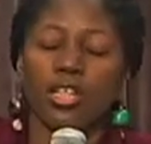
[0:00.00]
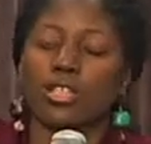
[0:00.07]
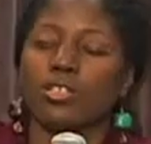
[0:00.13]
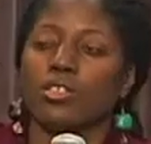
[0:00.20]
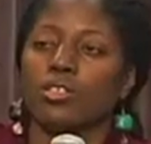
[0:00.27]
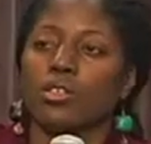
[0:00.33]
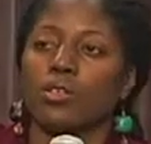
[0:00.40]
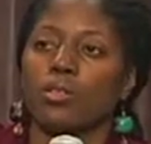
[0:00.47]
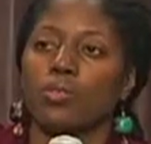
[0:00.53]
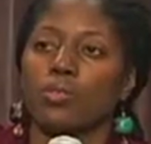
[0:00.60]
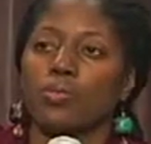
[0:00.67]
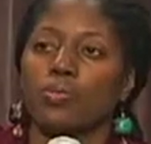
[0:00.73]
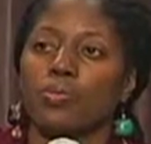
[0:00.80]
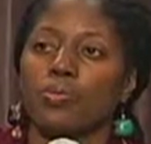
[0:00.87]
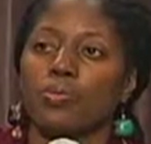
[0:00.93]

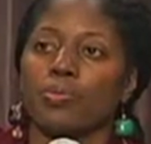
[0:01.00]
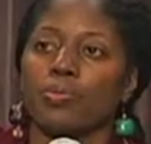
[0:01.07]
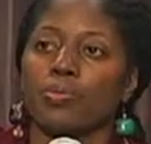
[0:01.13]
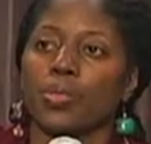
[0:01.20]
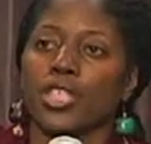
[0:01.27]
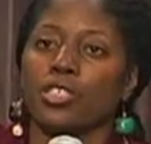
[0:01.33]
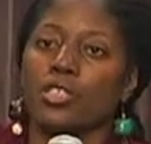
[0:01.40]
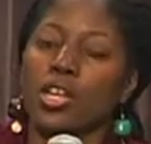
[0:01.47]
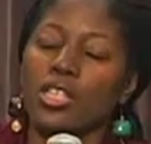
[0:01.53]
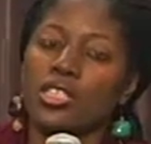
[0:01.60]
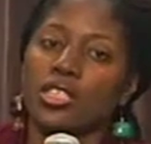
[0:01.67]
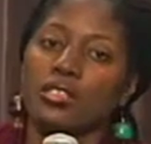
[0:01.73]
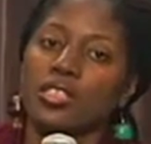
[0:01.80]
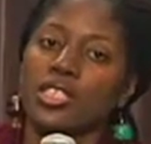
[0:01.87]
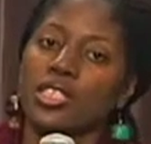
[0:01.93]
So it's
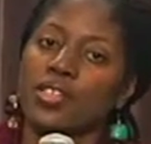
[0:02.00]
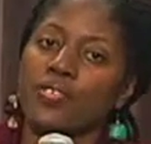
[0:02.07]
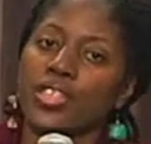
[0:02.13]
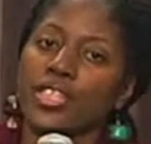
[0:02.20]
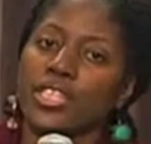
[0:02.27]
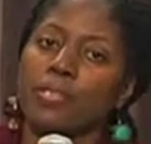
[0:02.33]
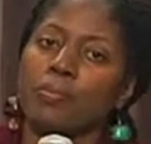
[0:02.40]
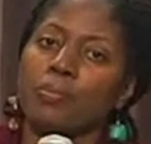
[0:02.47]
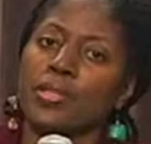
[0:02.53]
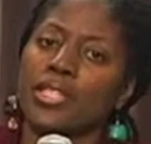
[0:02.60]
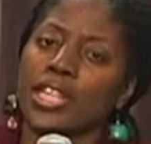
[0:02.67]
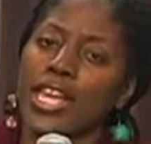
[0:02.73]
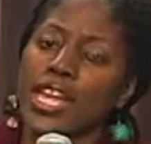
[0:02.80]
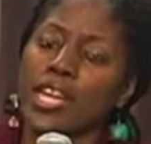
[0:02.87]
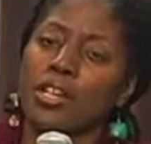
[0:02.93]
also significant, but
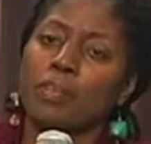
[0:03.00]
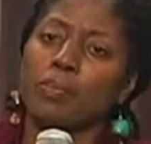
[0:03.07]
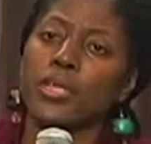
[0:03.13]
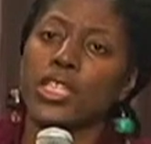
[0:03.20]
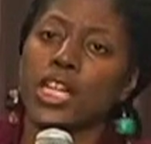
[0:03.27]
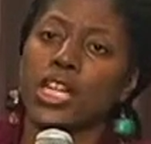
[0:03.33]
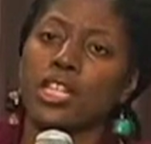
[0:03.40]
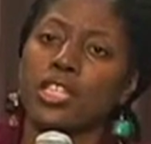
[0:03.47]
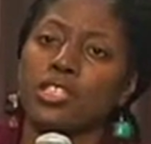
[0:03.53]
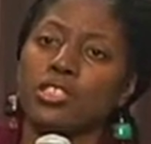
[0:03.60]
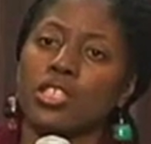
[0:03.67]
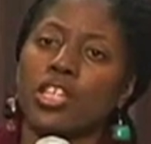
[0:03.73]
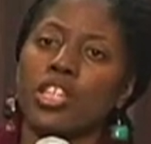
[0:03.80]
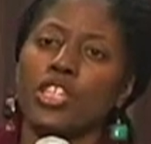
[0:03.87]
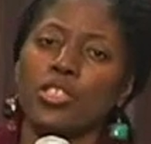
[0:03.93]
now
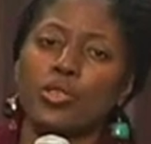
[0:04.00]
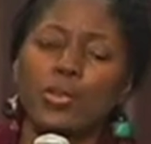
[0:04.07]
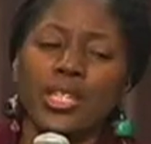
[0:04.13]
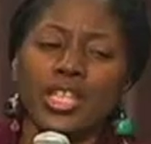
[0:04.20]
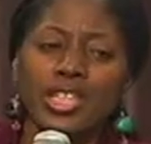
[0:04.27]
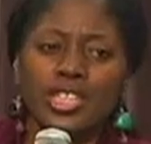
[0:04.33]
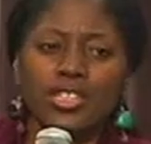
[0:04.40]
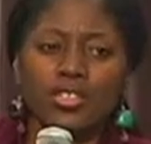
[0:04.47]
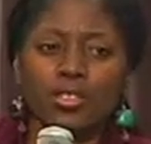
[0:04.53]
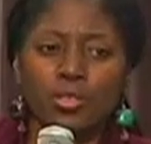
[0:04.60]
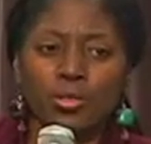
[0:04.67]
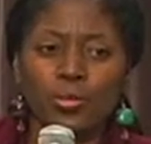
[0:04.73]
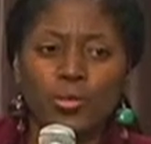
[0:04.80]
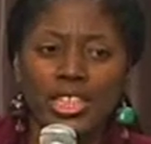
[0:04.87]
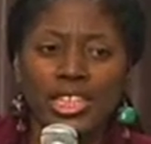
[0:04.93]
because you can get a
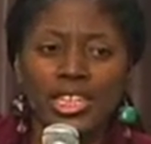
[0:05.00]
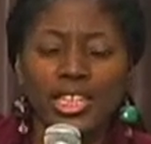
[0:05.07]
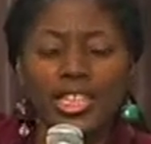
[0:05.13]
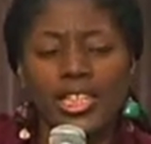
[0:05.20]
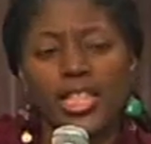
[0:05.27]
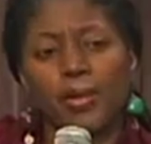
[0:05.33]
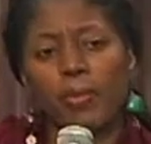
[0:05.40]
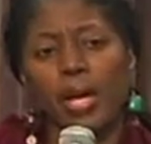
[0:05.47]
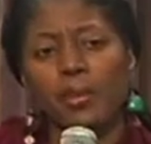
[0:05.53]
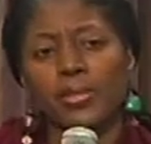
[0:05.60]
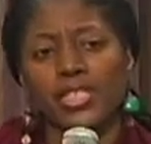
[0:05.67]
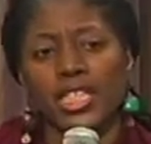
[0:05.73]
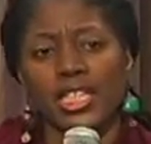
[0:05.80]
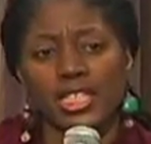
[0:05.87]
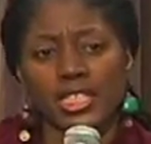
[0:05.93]
degree in hip hop
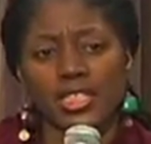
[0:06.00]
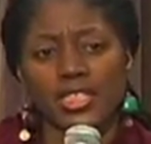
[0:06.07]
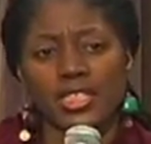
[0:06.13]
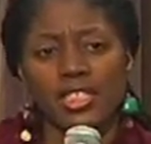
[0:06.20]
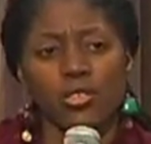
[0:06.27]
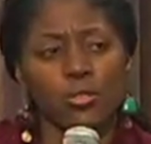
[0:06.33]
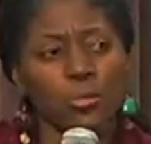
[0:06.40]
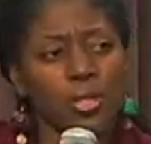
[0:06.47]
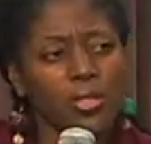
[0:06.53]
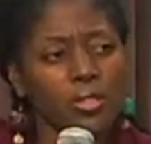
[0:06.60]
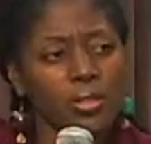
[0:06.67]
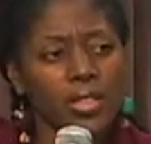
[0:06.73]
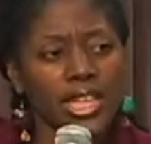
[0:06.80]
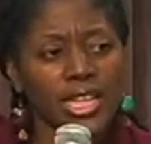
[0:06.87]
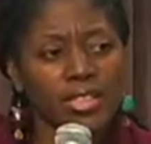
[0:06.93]
studies. Did you all
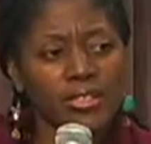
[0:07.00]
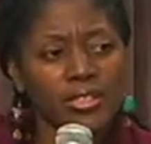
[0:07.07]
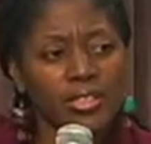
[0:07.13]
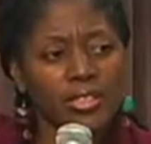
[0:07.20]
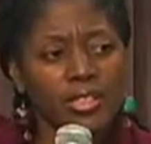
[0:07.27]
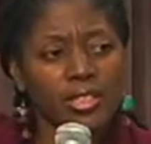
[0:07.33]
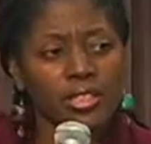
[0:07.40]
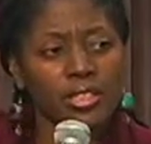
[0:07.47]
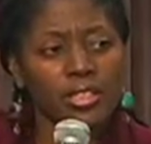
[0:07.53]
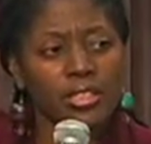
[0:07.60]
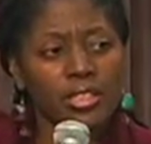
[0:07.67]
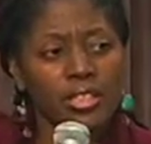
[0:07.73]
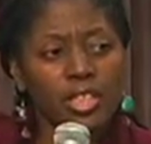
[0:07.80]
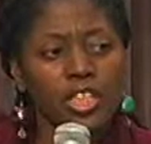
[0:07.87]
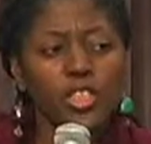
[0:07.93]
know that?
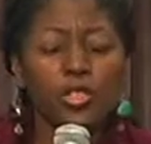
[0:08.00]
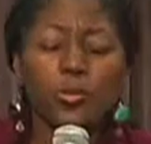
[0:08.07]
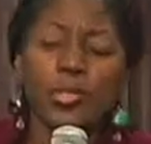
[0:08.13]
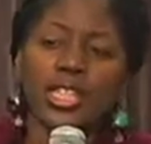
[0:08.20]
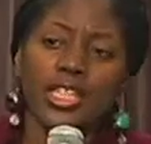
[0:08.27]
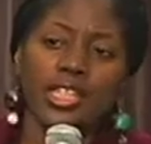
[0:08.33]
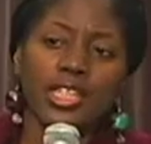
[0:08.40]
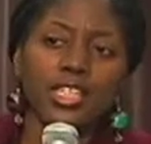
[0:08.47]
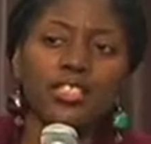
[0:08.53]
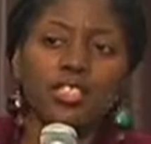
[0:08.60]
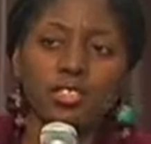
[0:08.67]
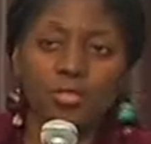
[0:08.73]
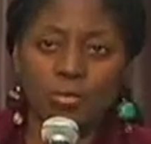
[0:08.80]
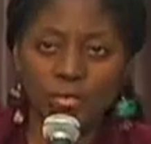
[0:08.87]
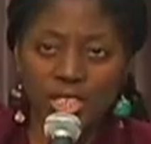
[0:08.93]
You can get
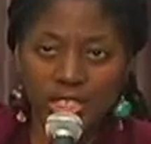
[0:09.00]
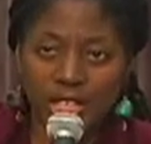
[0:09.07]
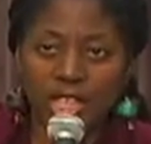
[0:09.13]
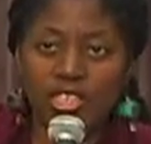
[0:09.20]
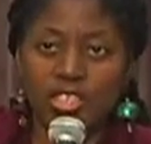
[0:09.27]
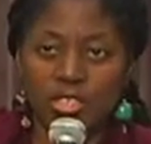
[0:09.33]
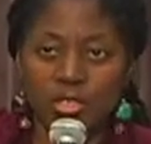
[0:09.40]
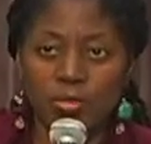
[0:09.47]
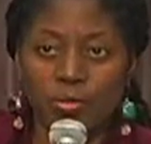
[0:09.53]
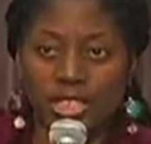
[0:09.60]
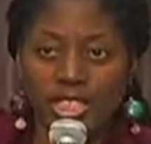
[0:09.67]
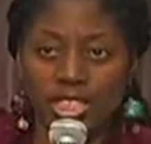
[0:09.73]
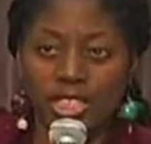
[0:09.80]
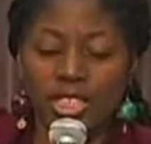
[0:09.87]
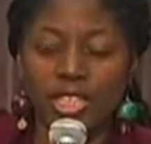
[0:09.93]
a
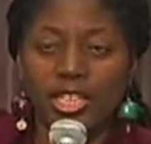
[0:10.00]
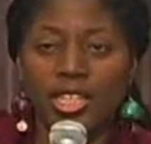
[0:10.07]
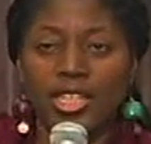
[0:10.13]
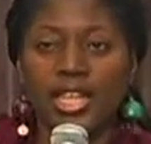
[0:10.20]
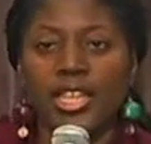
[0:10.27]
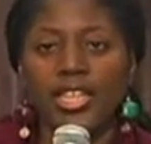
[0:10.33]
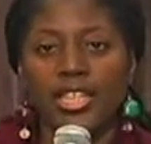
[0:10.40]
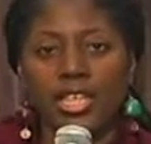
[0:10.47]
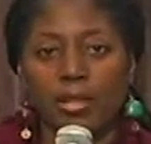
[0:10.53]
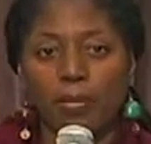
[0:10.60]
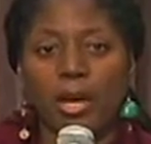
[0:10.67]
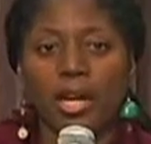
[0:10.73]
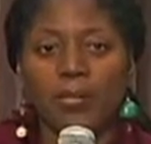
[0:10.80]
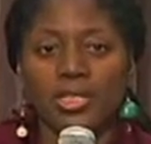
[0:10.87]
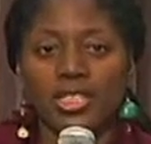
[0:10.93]
degree in hip
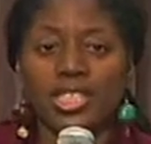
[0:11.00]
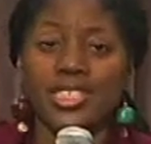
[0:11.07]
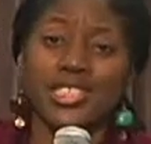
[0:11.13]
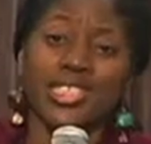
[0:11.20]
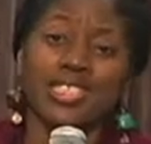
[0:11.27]
hop studies.